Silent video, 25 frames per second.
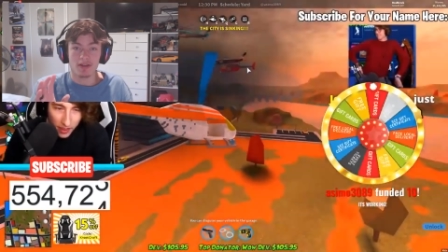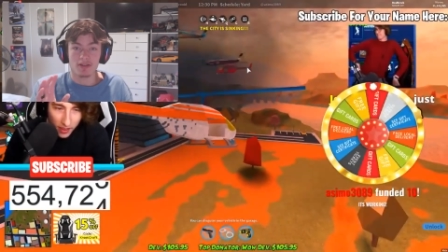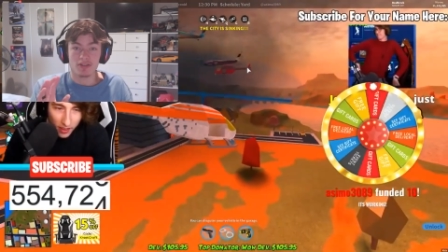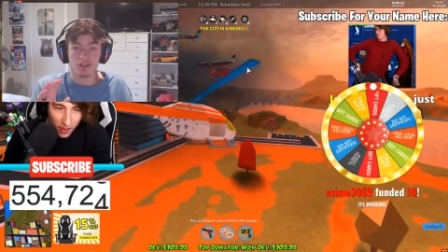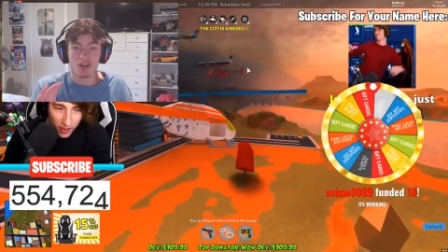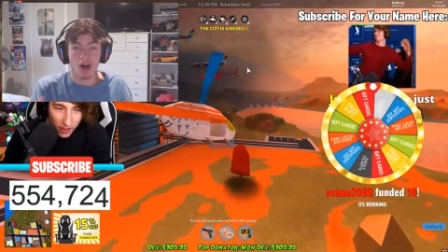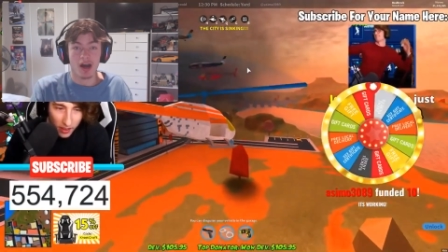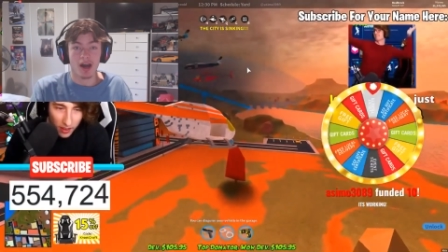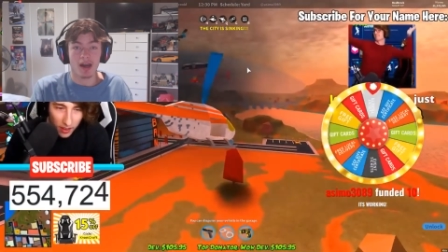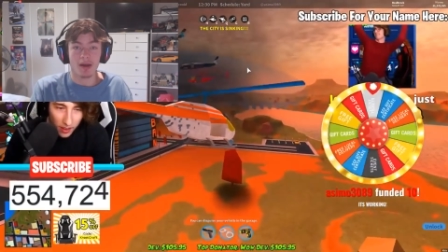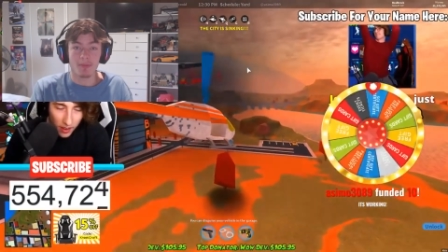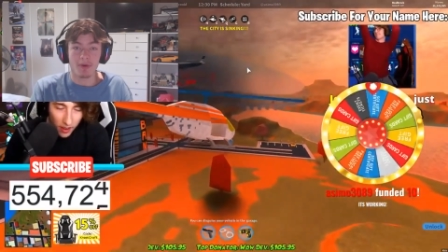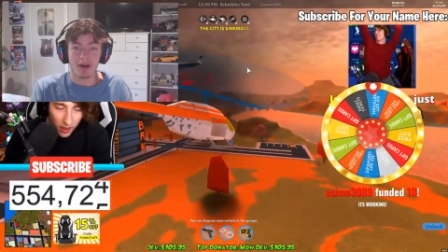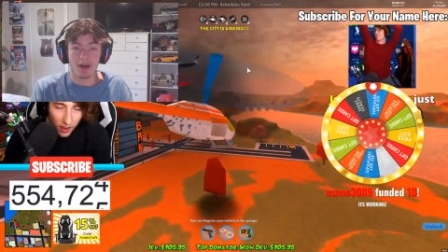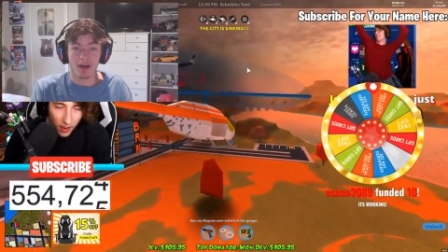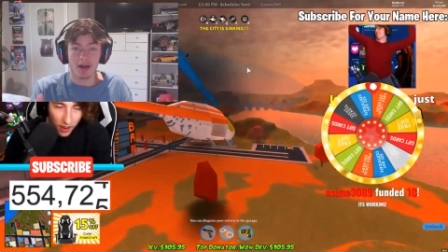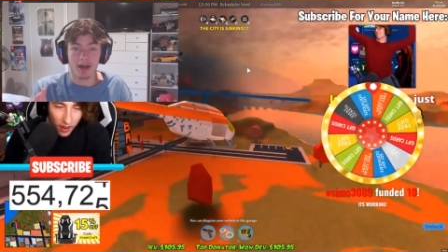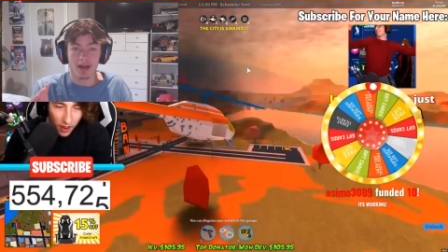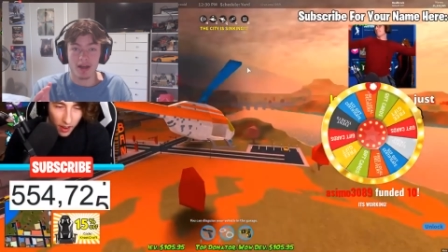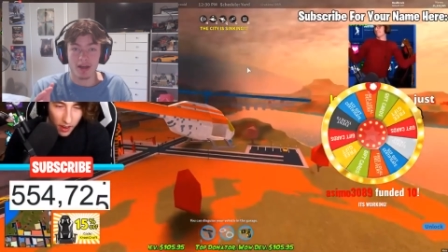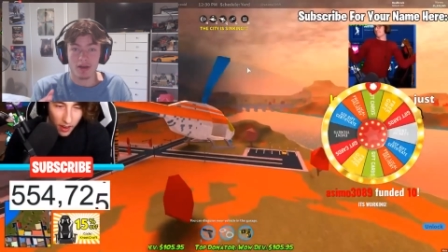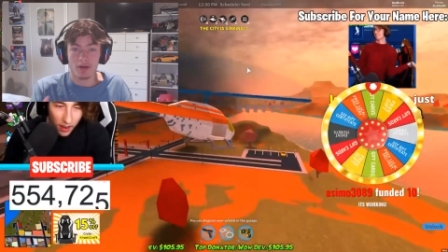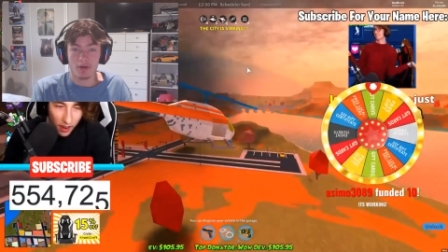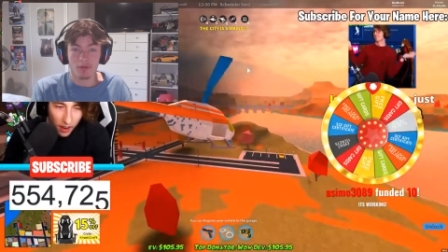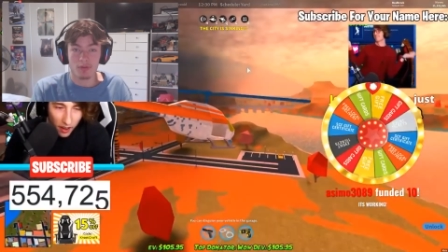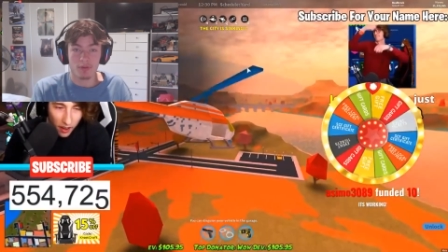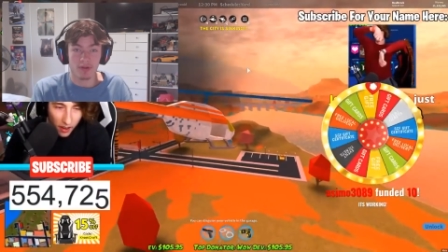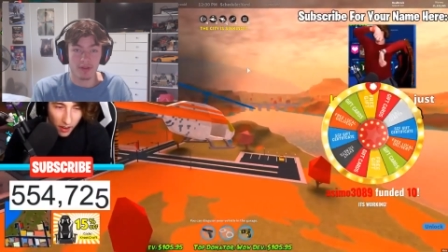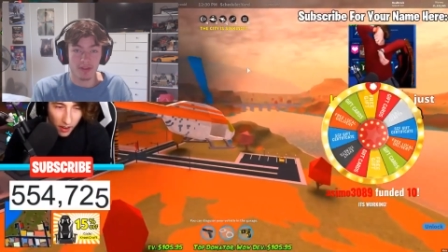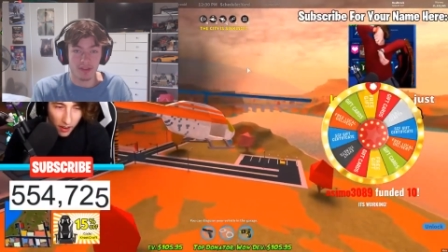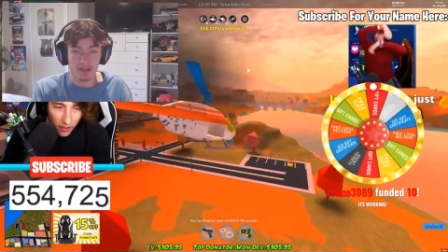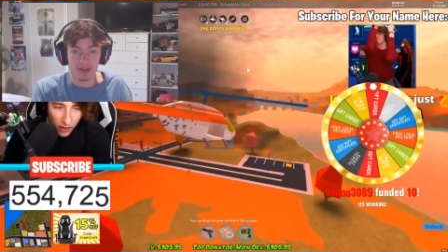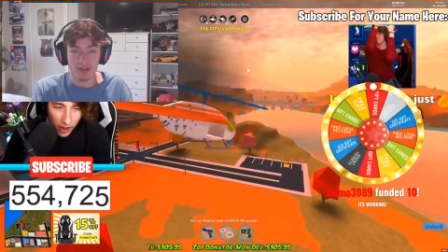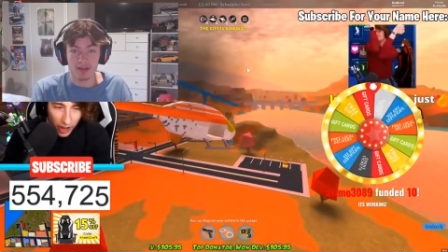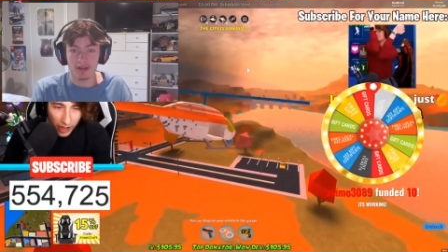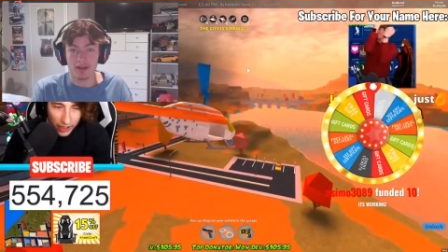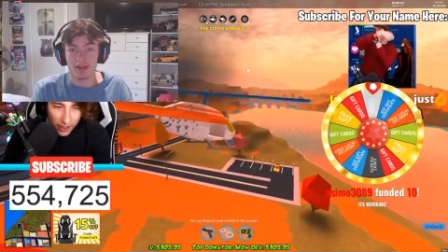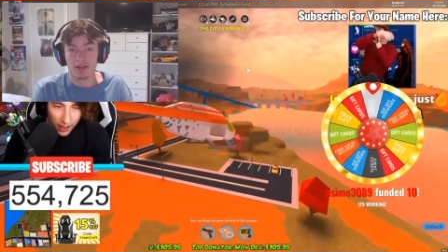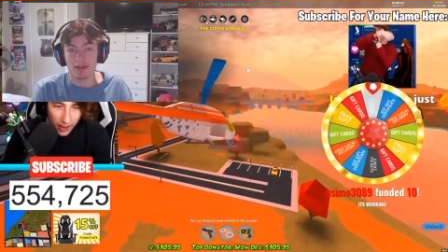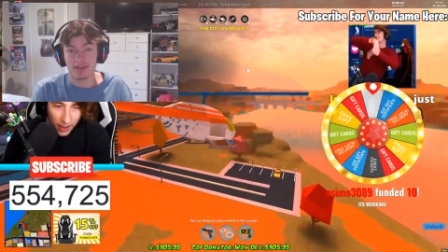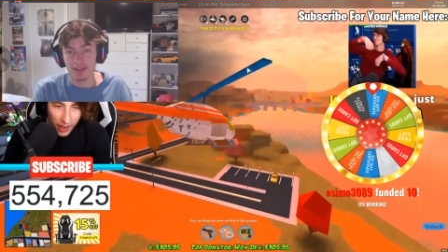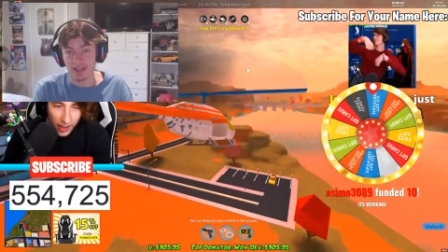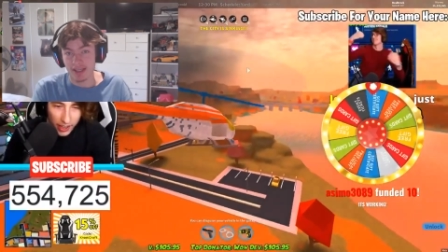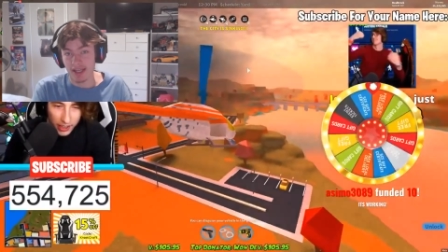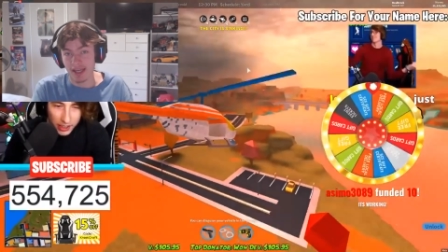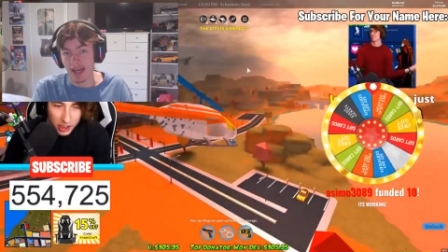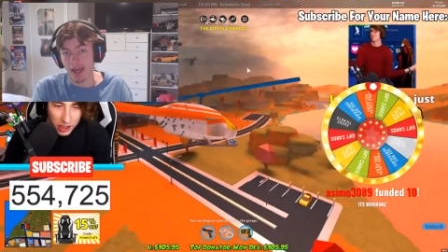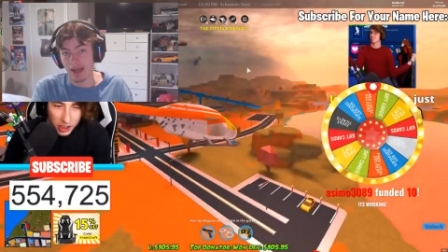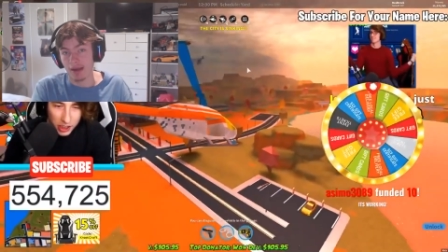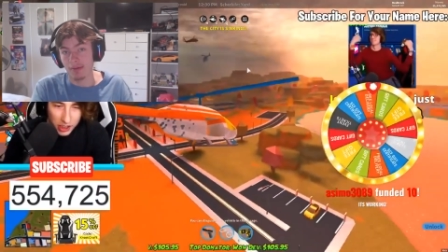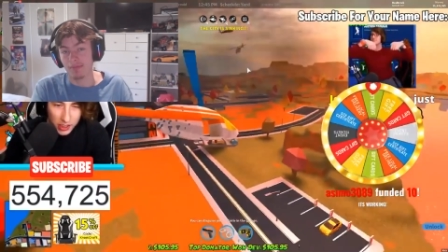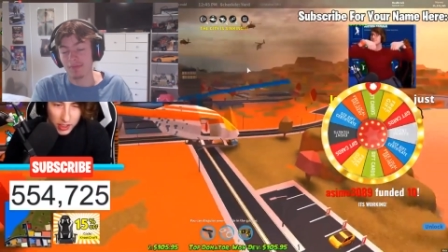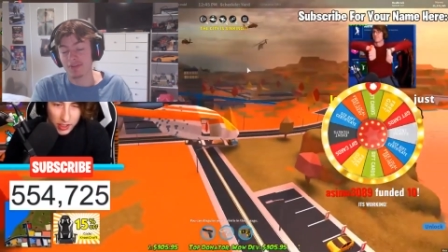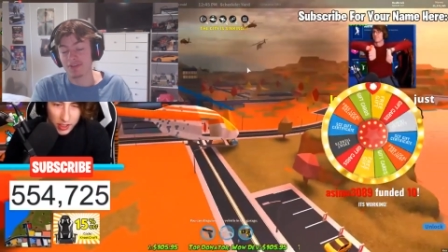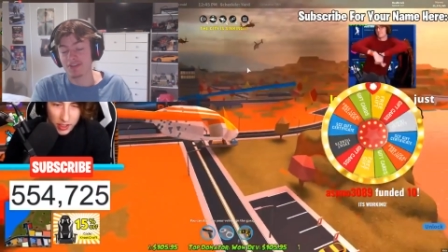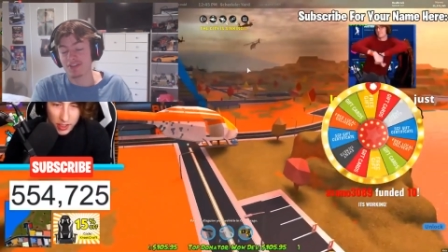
timer within the game.